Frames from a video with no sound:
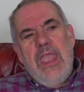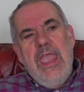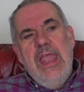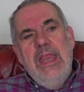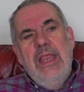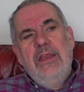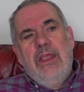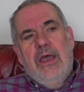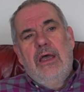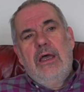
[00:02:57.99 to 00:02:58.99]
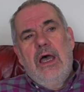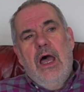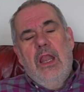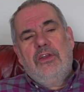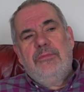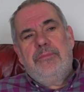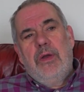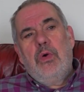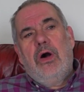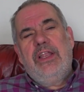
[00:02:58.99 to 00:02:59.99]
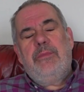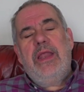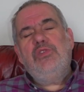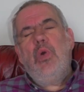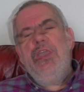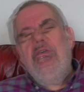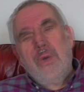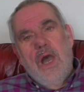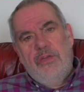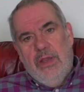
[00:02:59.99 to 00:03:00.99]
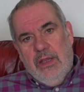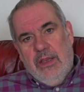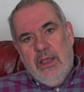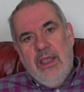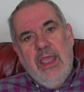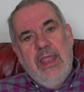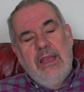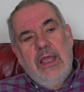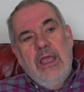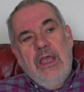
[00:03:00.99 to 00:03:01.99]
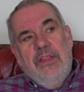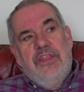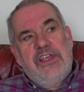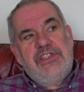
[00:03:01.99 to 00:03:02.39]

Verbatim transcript: in India, a lot of well, it depends where you are in India. In the